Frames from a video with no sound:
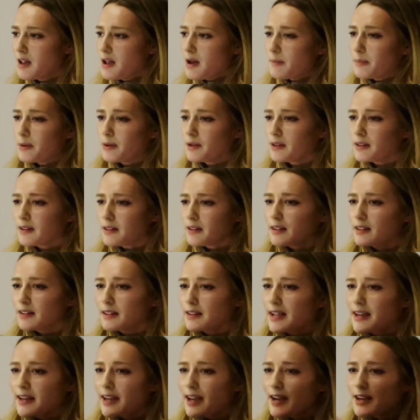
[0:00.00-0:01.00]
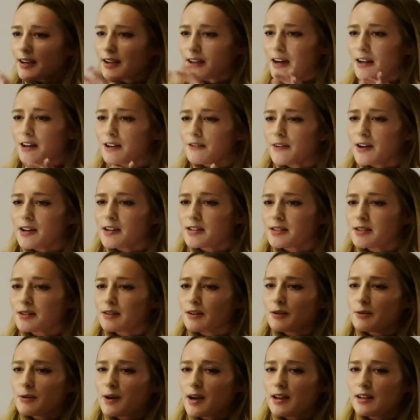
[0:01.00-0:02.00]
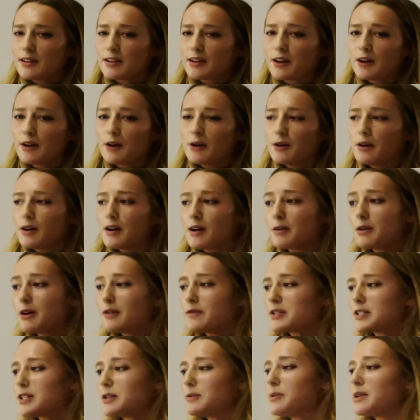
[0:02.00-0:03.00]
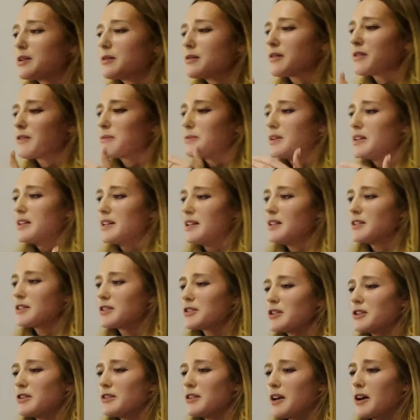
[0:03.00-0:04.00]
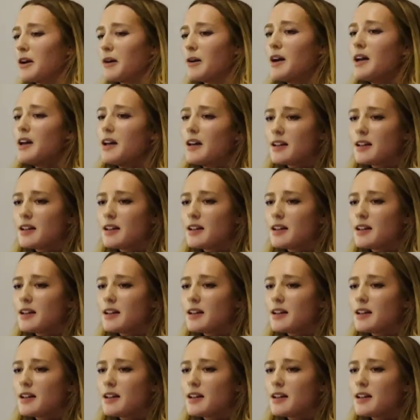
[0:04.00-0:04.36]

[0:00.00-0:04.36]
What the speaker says: But like I kind of asked a while ago, obviously we're a 3D studio.